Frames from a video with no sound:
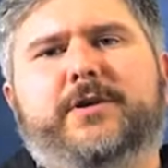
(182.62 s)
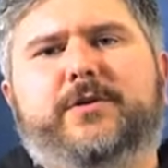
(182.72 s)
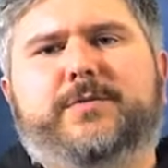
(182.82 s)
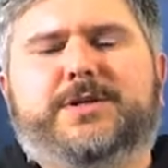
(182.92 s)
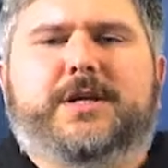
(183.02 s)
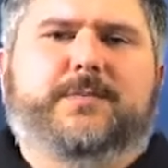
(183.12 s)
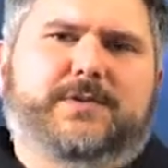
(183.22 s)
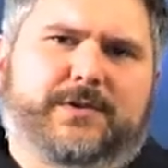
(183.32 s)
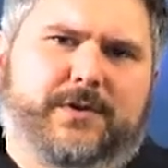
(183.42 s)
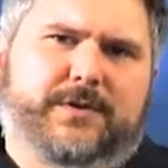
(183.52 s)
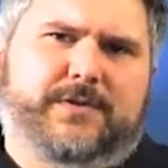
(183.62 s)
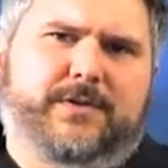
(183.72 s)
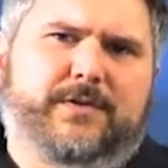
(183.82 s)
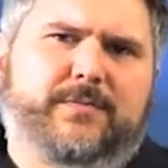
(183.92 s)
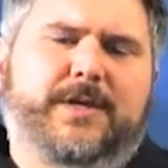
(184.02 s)
in the Machine episodes,
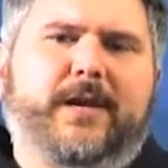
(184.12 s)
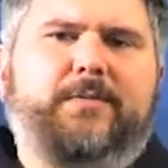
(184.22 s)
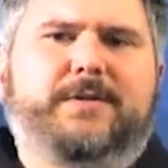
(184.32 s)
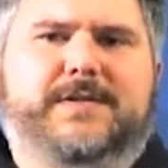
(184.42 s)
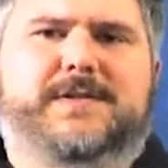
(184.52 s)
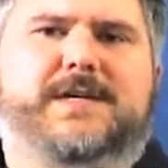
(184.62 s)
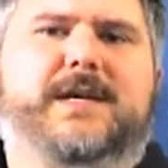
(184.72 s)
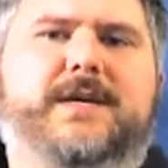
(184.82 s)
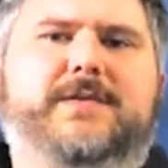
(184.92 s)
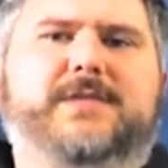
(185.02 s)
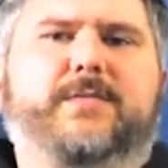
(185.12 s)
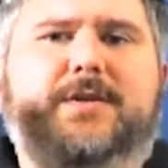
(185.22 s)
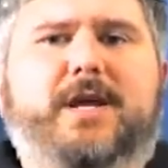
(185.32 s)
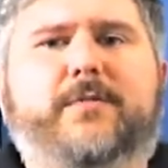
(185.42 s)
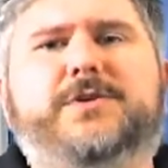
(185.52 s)
you'll be able to see some of
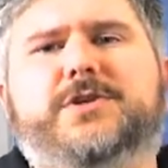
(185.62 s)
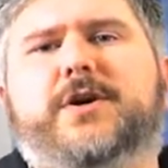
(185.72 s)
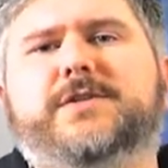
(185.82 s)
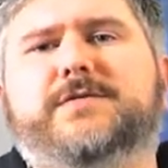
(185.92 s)
the damage charts